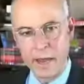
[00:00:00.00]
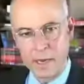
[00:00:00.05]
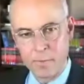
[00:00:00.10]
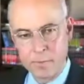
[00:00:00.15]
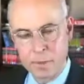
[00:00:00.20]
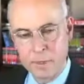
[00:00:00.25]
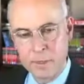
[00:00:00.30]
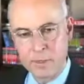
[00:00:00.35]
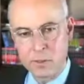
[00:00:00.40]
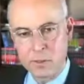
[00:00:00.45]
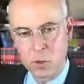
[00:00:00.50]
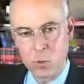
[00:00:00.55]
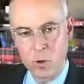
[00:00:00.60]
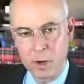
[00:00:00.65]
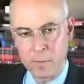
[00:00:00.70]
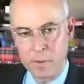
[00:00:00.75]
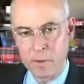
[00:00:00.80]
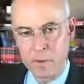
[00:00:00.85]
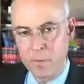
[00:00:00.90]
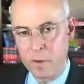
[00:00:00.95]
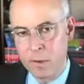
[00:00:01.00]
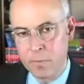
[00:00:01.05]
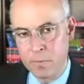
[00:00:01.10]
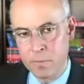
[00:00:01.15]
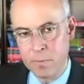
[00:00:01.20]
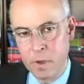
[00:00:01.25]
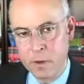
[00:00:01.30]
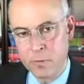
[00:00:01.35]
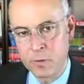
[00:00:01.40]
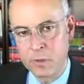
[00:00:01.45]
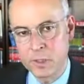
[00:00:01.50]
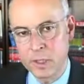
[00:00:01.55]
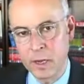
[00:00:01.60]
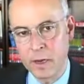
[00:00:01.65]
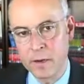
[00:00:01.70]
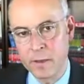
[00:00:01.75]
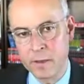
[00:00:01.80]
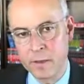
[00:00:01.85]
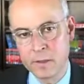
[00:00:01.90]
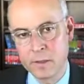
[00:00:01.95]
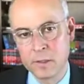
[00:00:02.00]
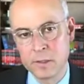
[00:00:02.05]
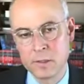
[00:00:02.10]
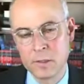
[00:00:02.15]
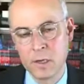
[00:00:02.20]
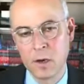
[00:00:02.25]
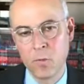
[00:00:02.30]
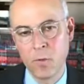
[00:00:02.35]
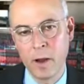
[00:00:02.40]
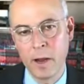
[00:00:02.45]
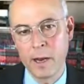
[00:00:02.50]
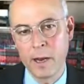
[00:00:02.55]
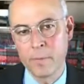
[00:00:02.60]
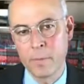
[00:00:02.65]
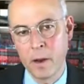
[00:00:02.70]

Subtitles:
and please correct me if my understanding of this is not right,